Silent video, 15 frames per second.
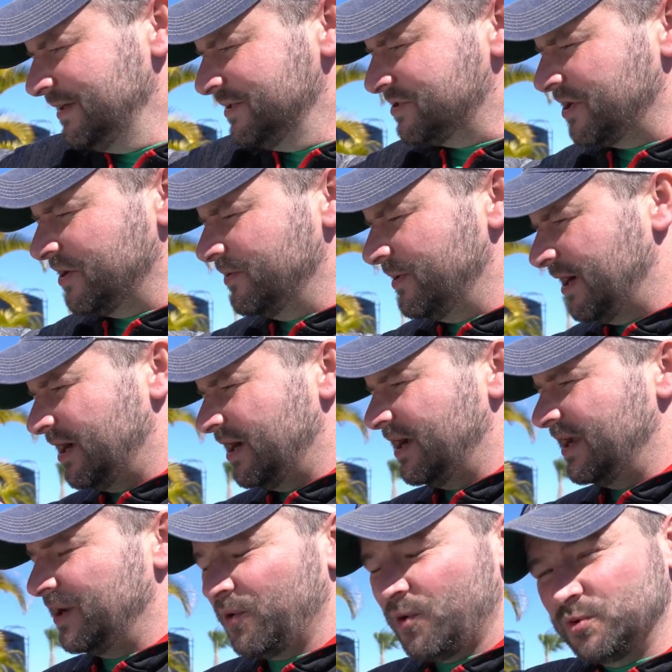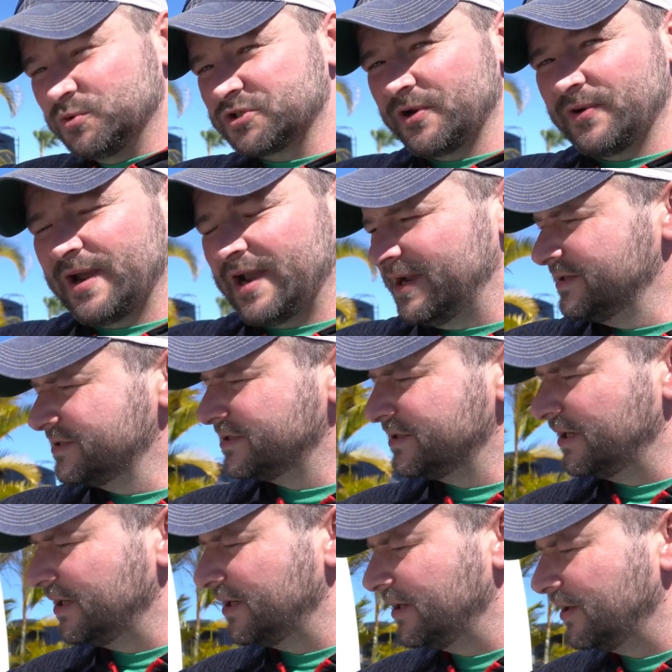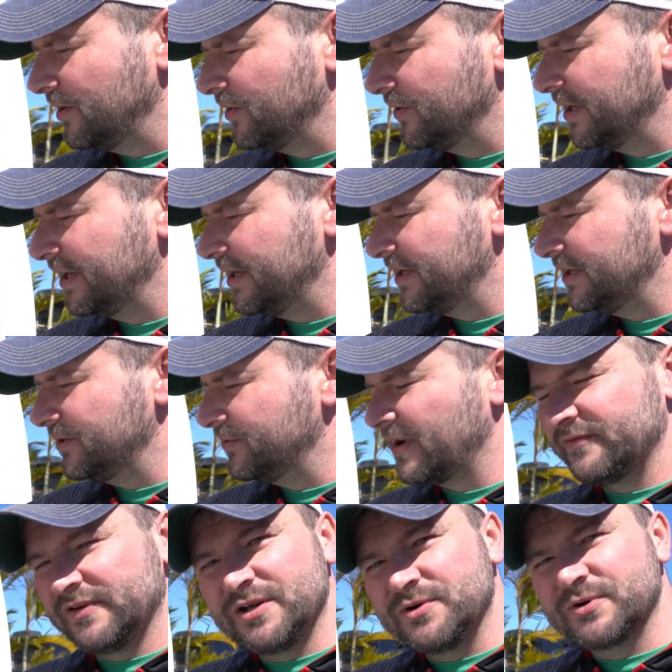So it also has on here you have a little